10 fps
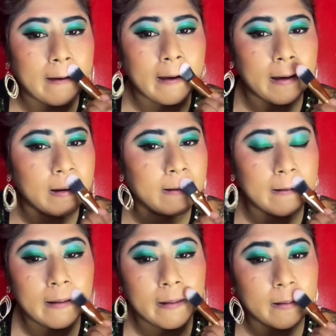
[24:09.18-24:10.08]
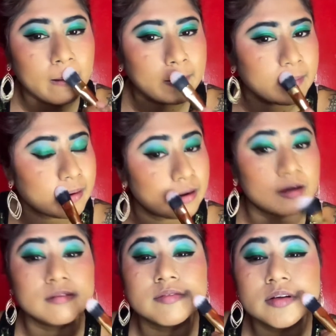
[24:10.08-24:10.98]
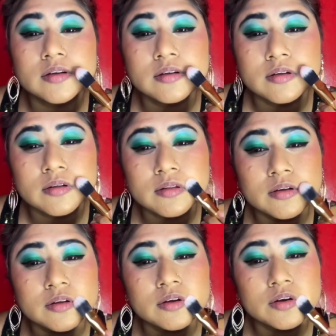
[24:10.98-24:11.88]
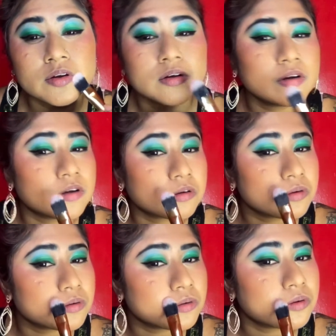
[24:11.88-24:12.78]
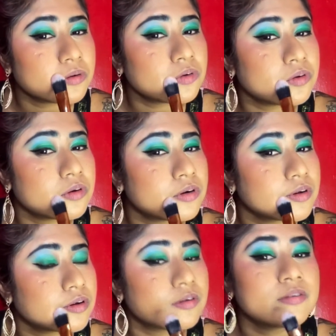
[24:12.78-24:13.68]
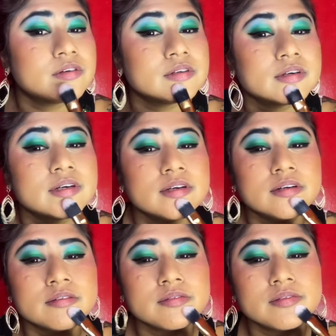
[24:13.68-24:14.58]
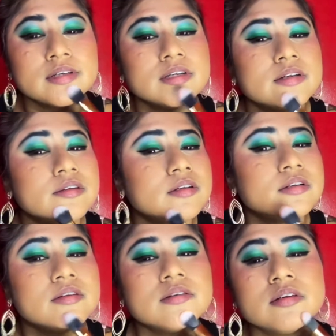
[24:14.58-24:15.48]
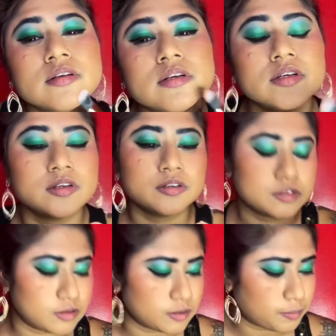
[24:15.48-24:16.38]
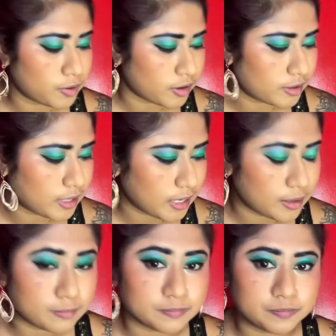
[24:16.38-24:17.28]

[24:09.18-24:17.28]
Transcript: I love glitter on a shiny face. So the part that I'm